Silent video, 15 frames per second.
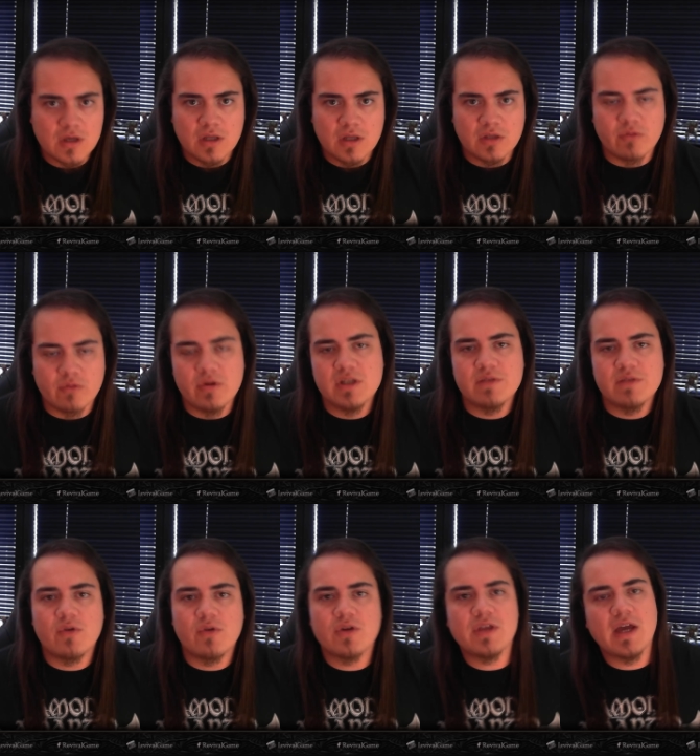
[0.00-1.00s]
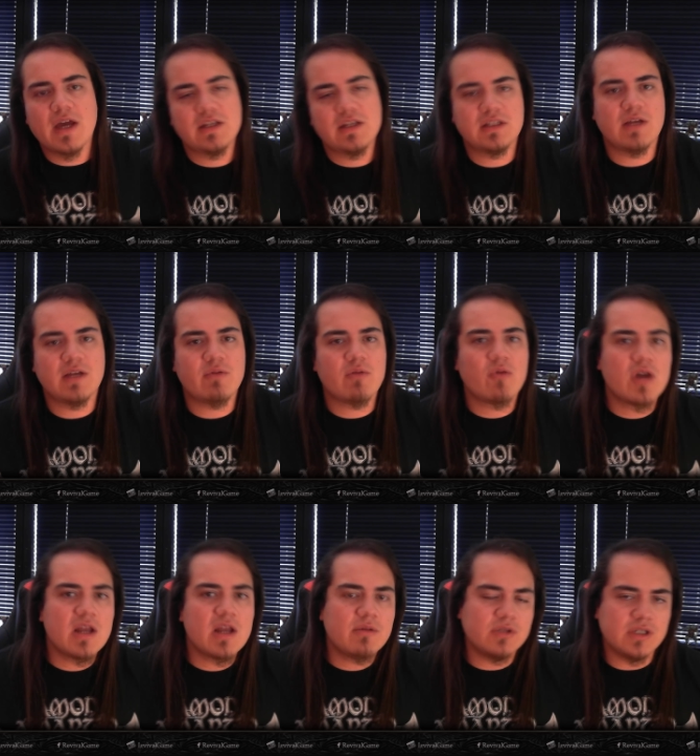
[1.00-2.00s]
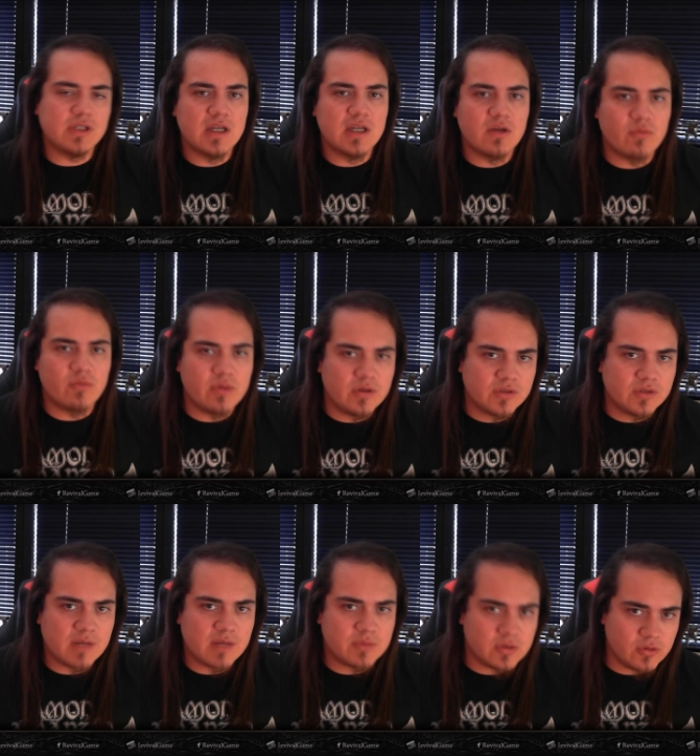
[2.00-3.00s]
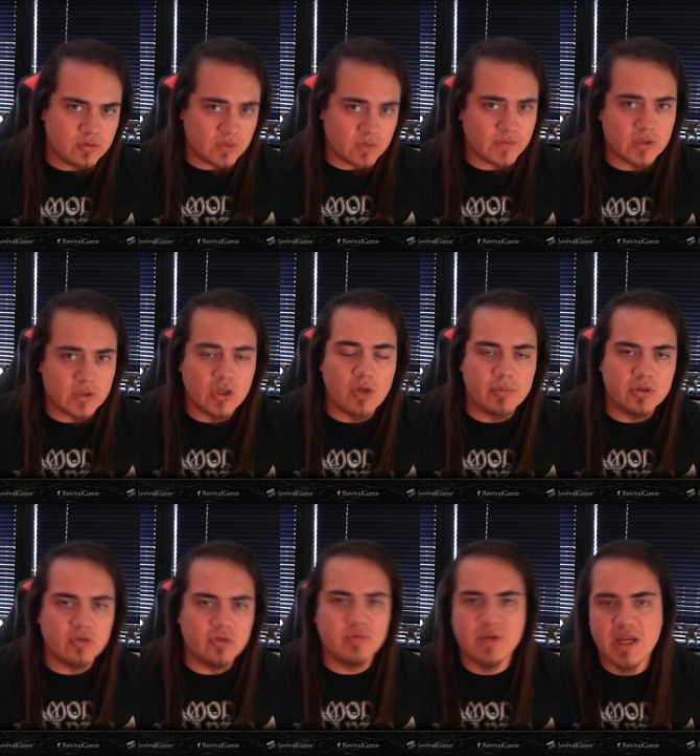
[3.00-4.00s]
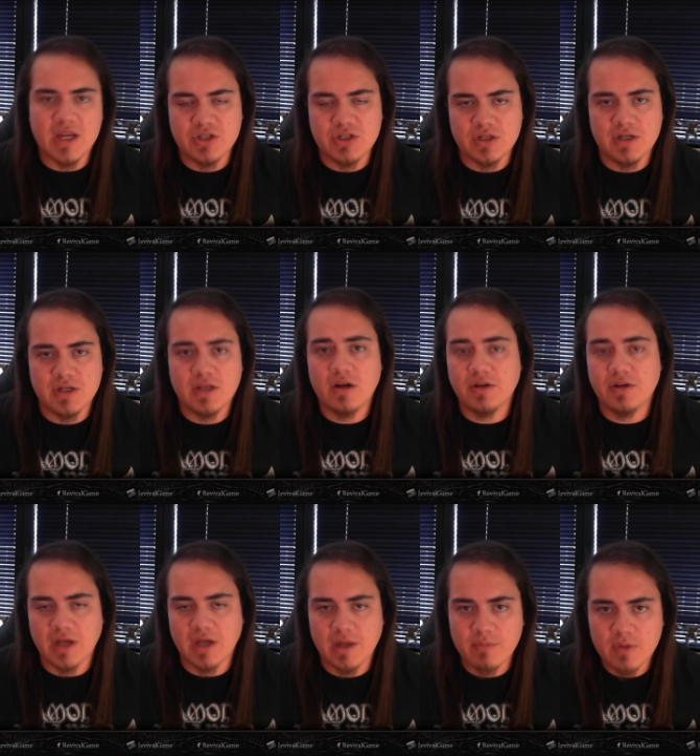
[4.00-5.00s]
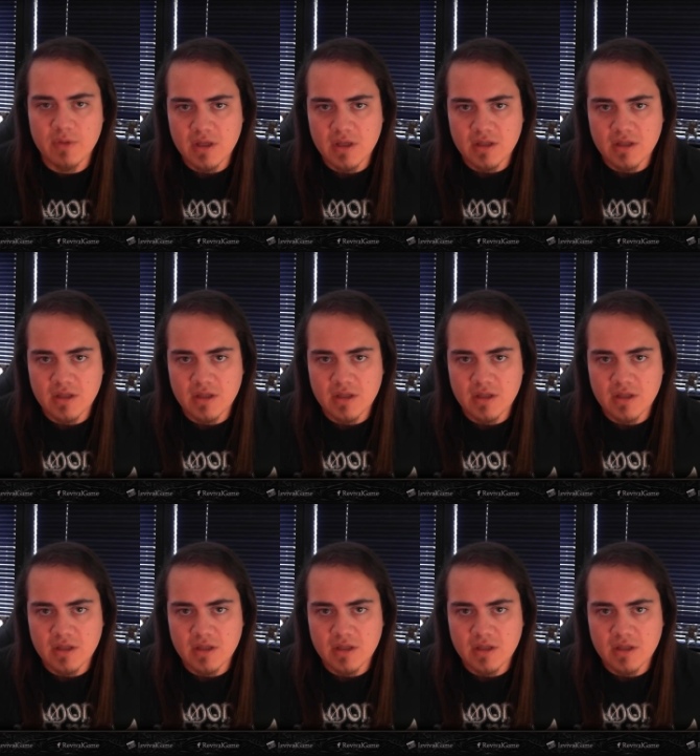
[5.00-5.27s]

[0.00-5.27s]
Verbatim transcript: And the reason for that is that we weren't able to get a real-time solution for global illumination in on time.